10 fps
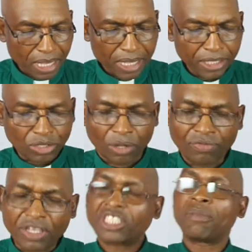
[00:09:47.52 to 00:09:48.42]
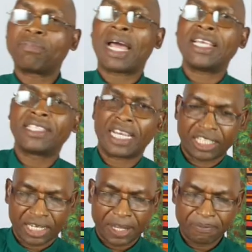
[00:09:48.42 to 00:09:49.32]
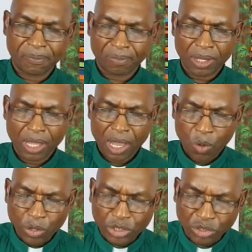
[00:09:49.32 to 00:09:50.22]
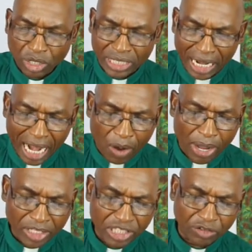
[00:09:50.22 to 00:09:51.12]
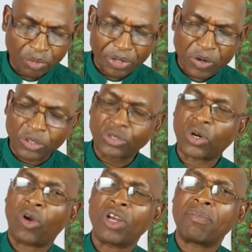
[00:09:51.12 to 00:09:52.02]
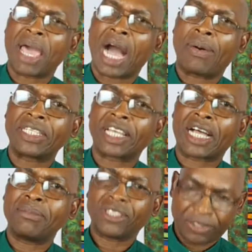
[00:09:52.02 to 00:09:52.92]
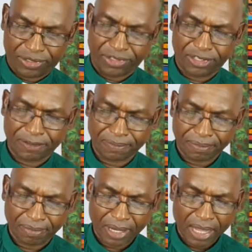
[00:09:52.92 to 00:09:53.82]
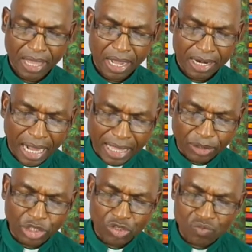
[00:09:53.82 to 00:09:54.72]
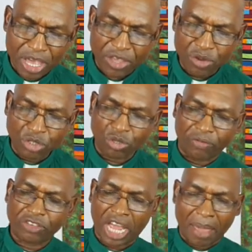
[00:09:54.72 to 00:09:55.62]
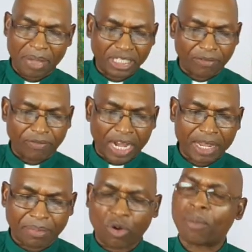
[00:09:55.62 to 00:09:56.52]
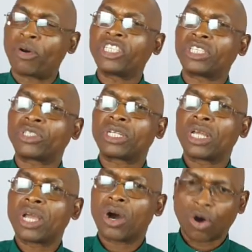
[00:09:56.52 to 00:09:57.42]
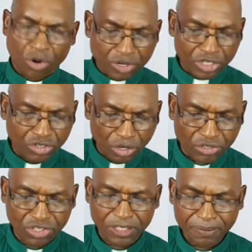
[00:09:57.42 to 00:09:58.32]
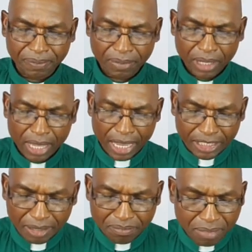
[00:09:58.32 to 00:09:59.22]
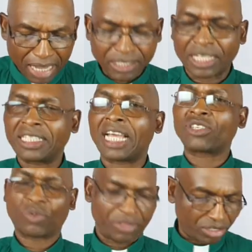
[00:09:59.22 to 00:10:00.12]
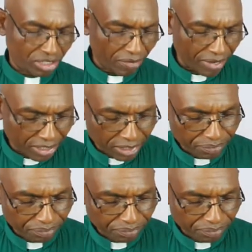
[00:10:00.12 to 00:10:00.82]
So this implies that we should not allow ourselves to be controlled by our circumstances. Rather, we should make use of time as a valuable commodity or a resource, as a master does with his servant.